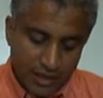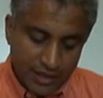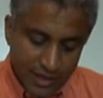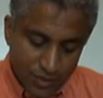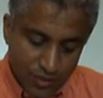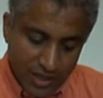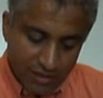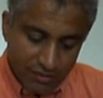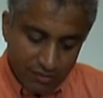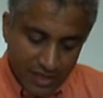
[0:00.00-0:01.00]
Yes, we
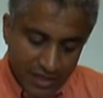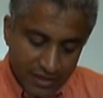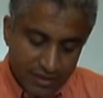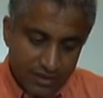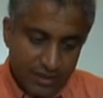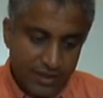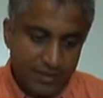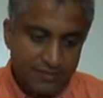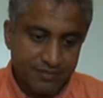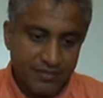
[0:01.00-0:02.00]
have made
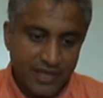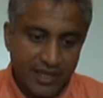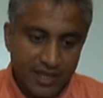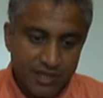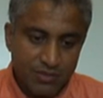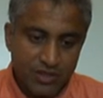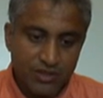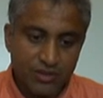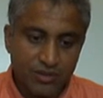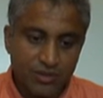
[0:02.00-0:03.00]
enhancement
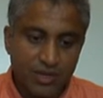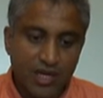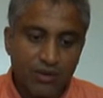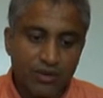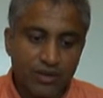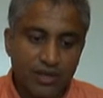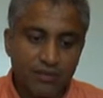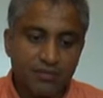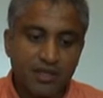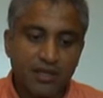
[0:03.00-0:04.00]
to
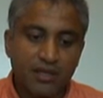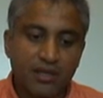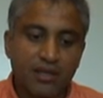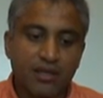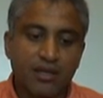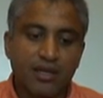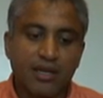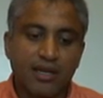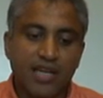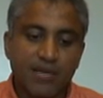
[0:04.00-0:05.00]
our
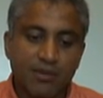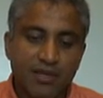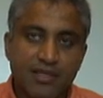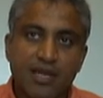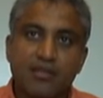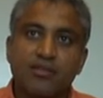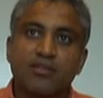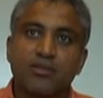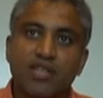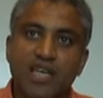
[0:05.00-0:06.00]
label-based access
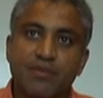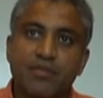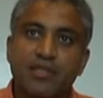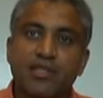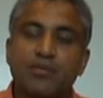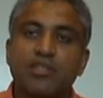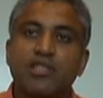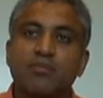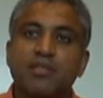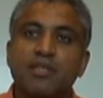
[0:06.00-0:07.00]
control capability, which
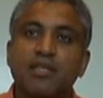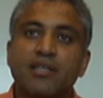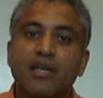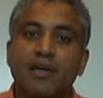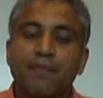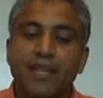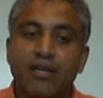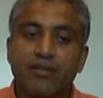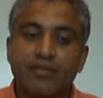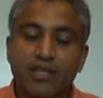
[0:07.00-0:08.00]
shipped
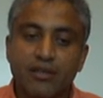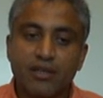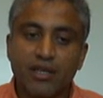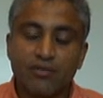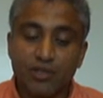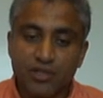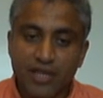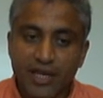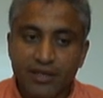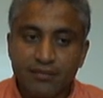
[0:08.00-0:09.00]
in version
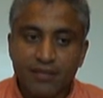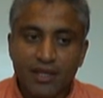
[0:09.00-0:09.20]
9.